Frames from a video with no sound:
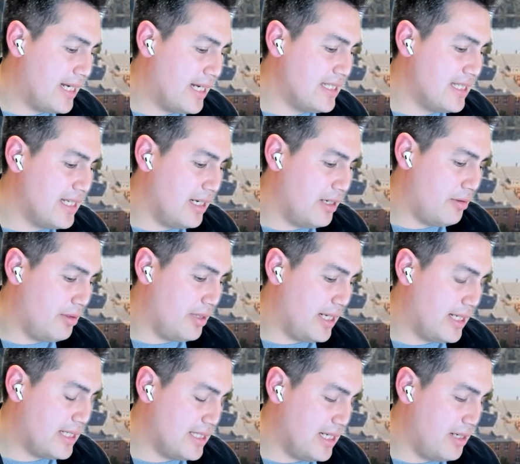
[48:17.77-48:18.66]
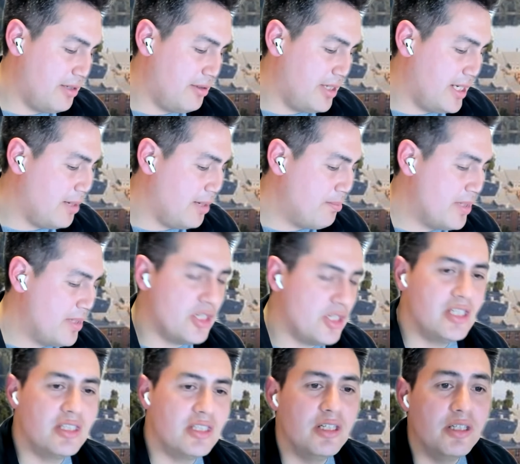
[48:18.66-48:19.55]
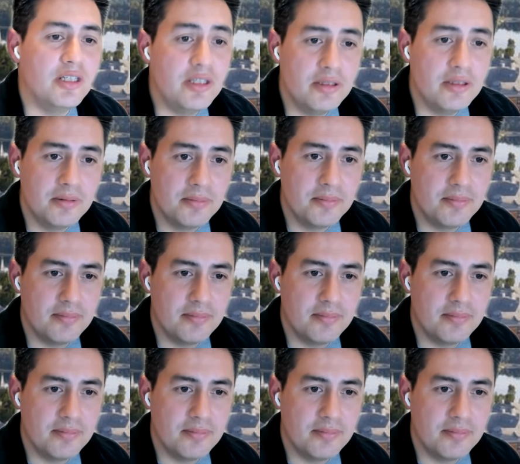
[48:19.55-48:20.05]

accelerated ambition is good.